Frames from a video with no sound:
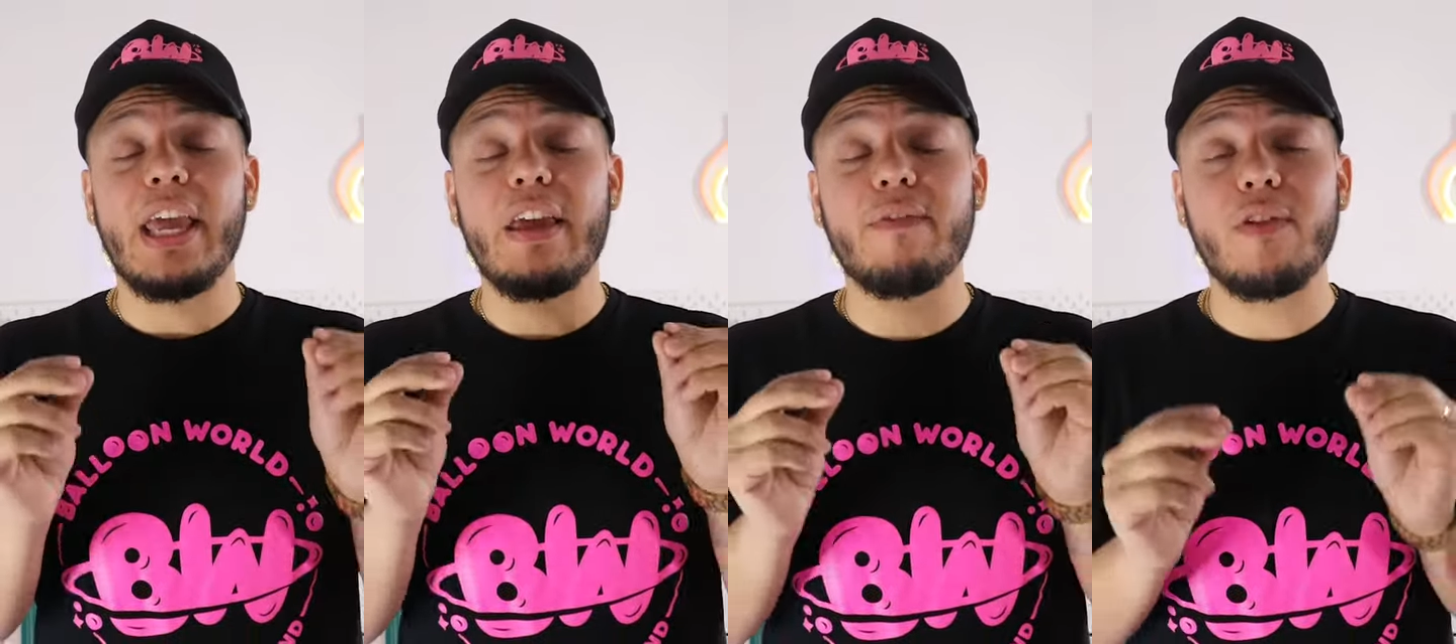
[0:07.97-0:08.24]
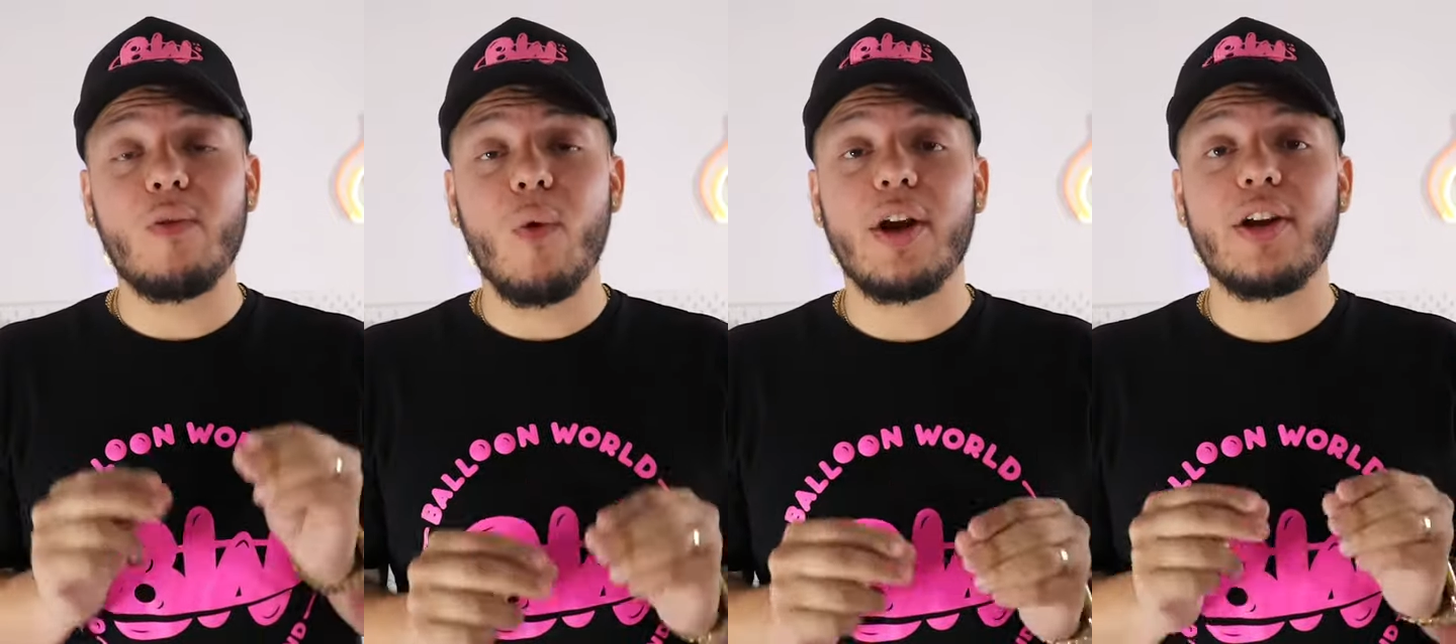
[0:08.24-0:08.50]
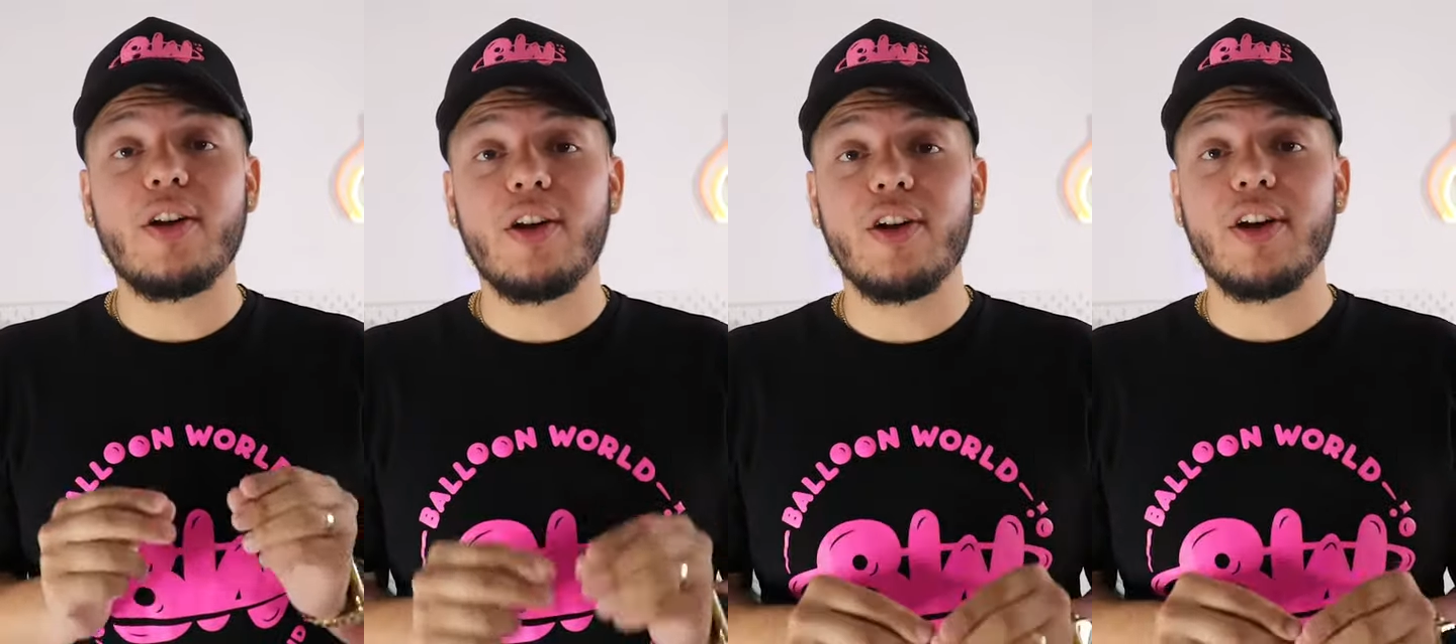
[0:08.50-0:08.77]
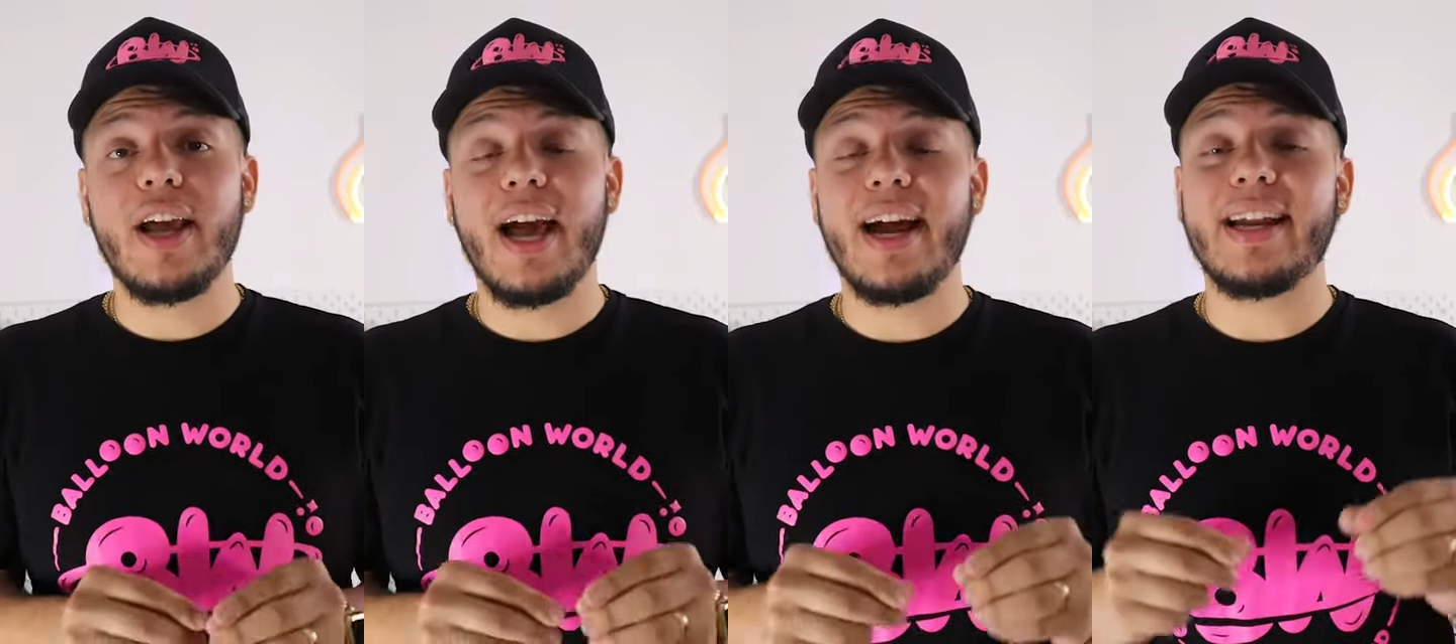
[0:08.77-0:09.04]
If you want to
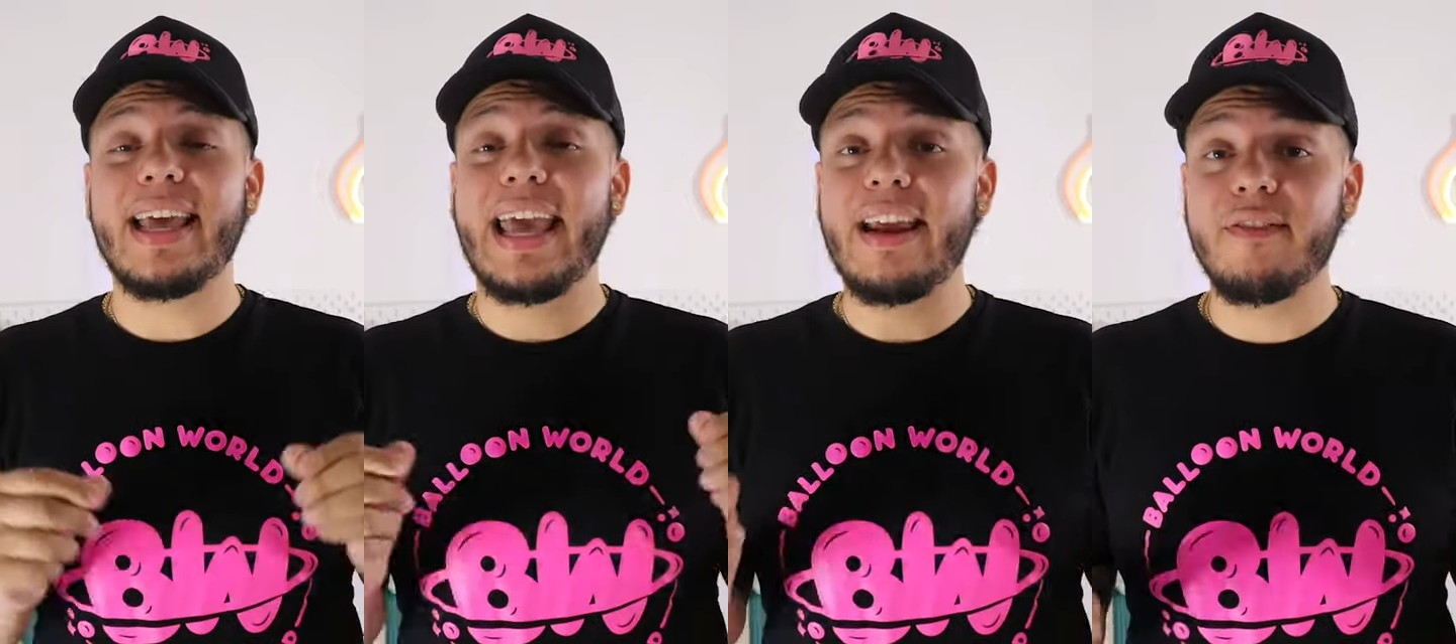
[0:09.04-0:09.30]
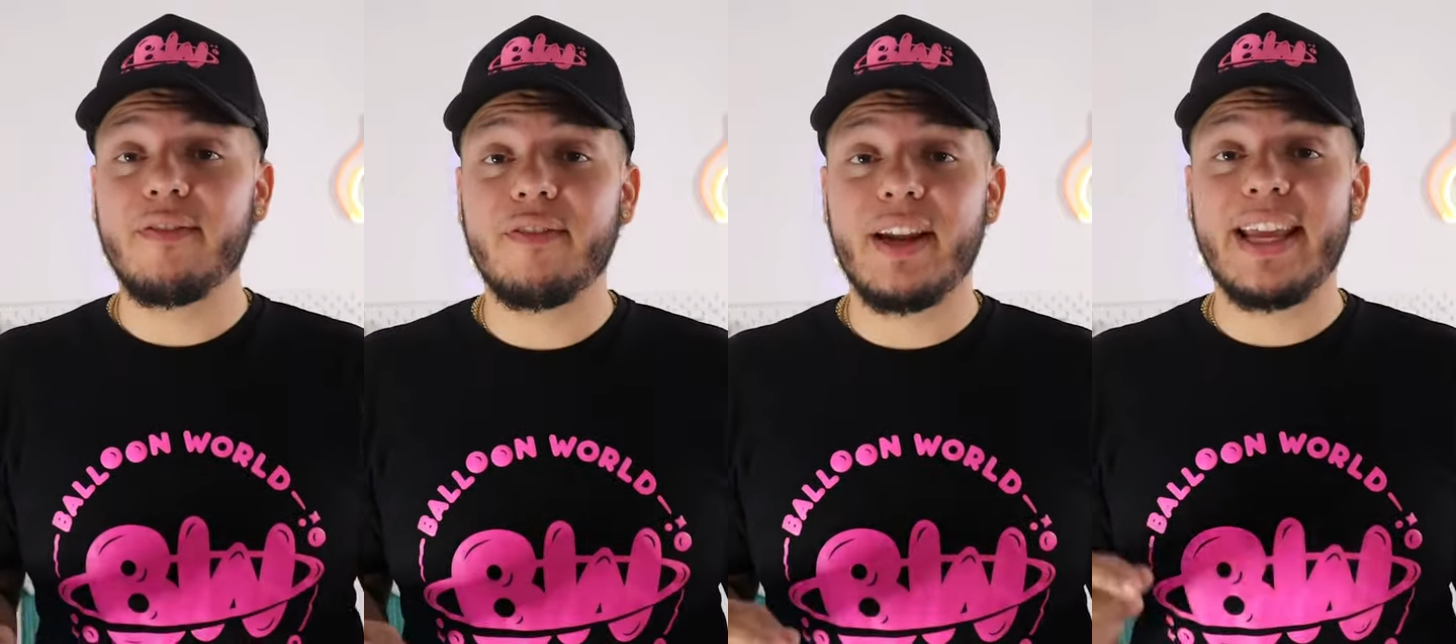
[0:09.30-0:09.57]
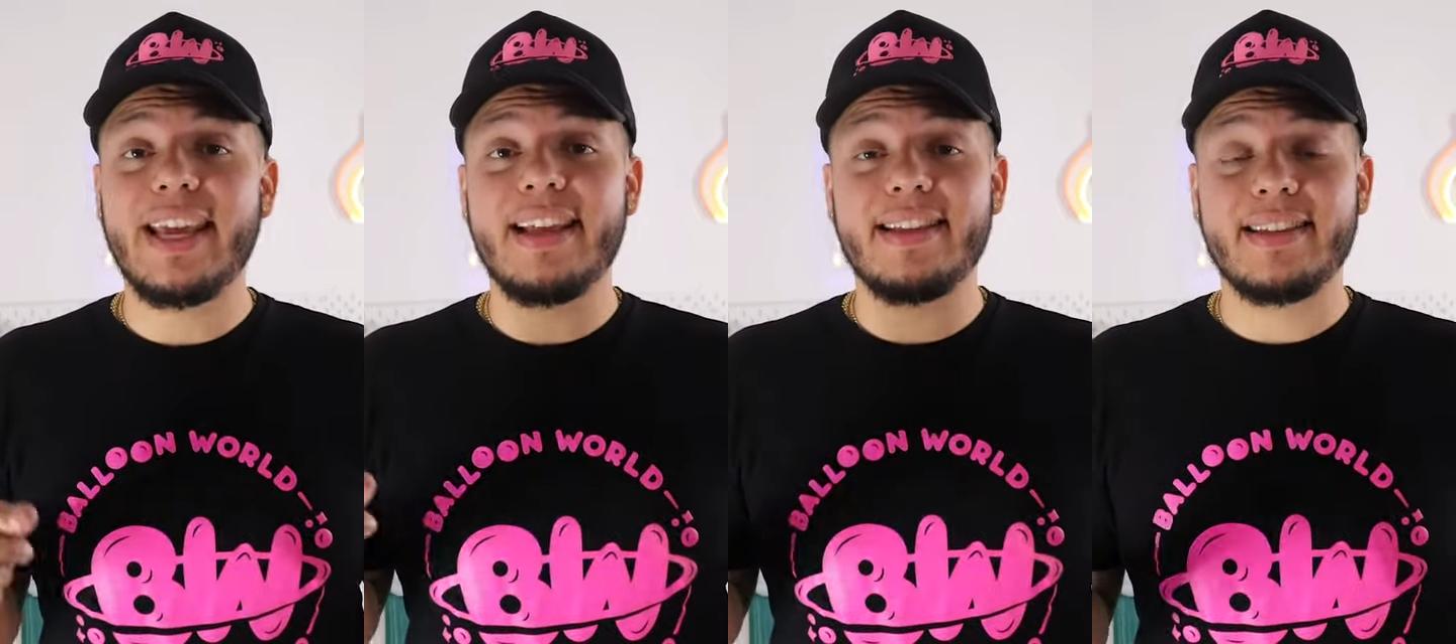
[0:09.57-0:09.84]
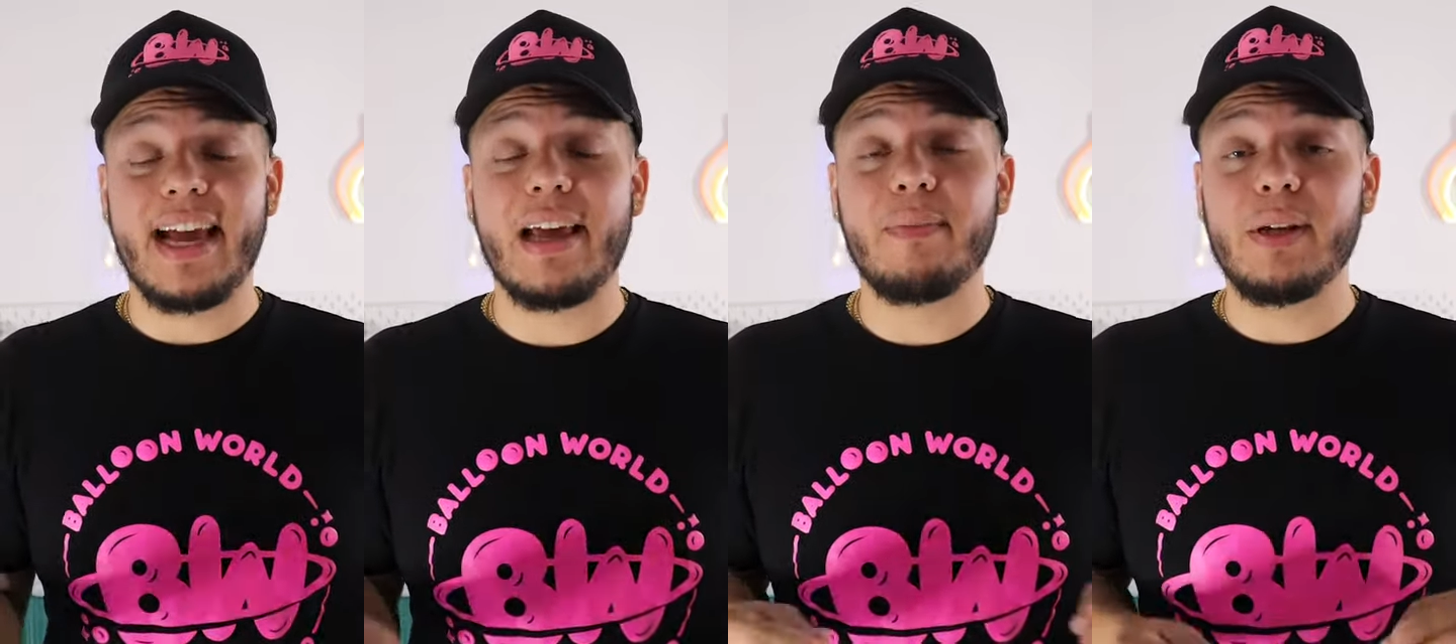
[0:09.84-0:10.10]
learn how to inflate
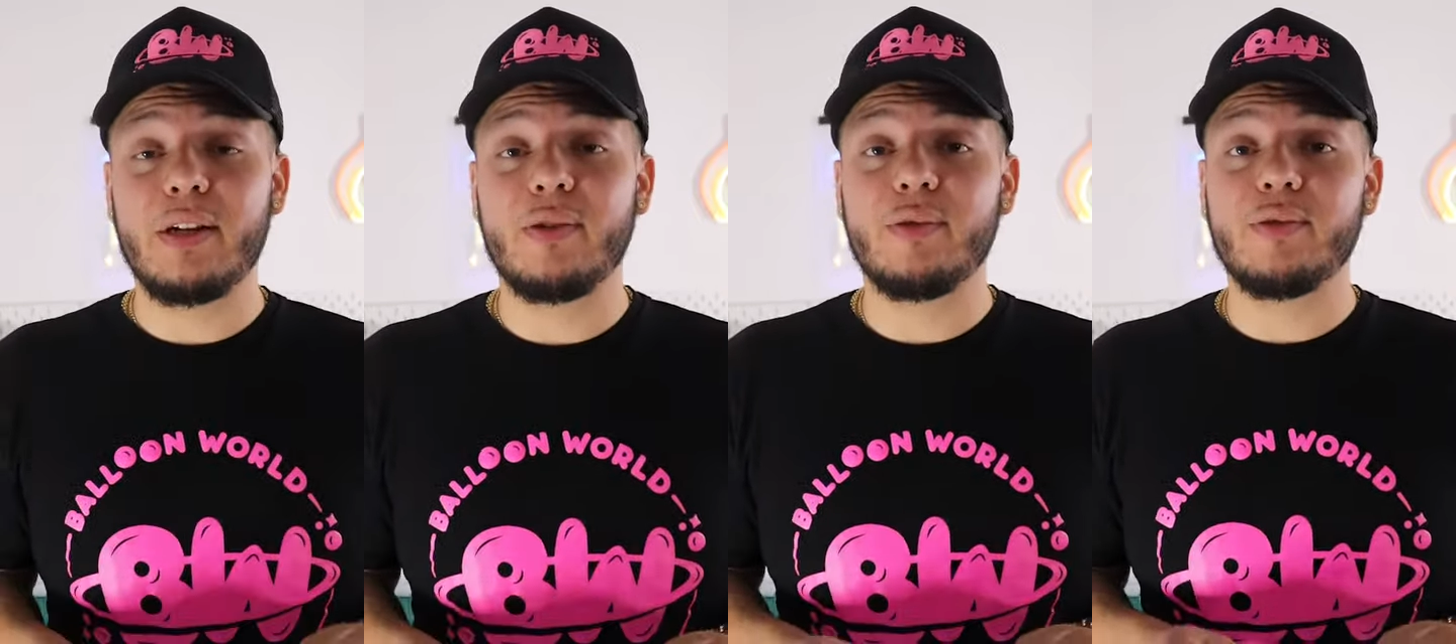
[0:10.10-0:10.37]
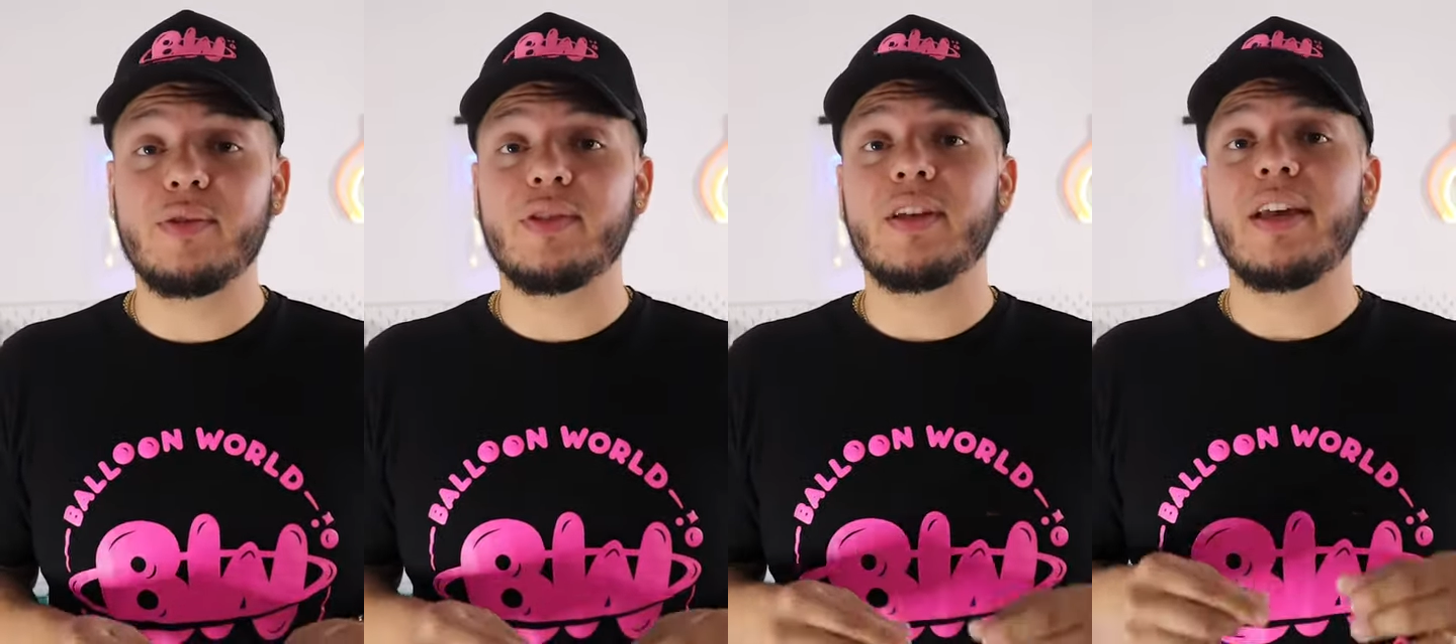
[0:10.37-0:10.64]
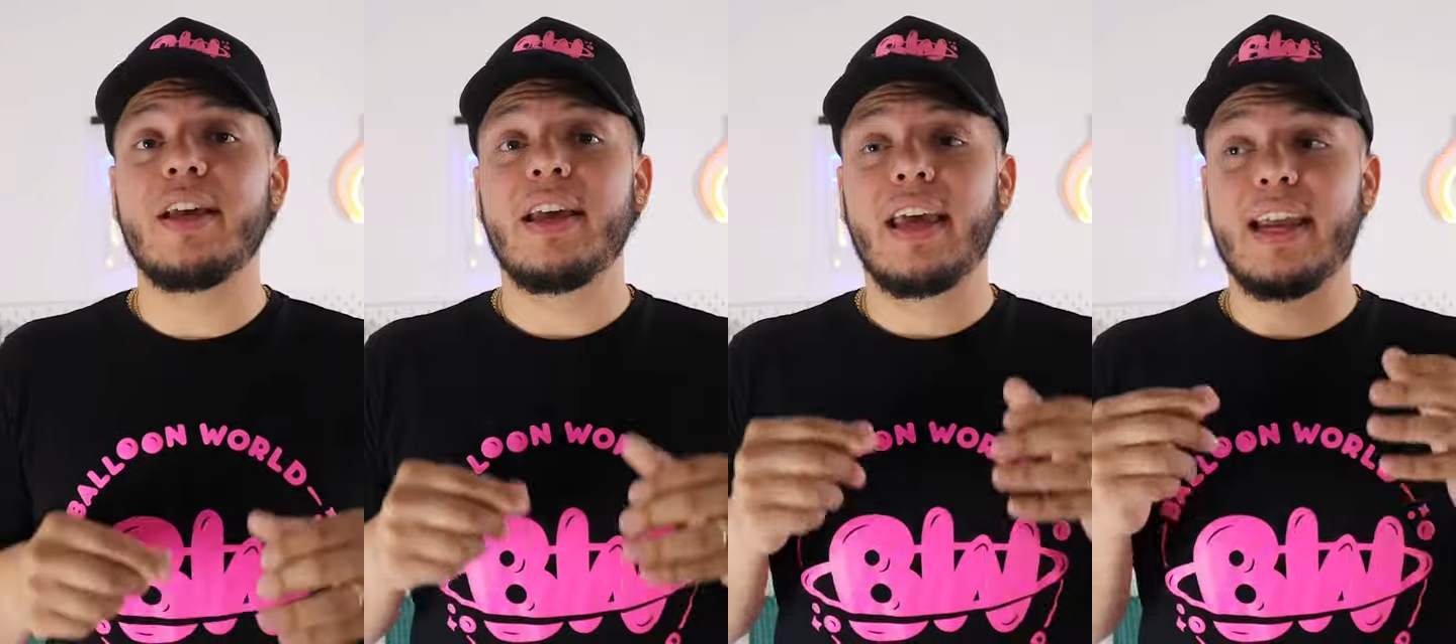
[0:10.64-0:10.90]
and tie balloons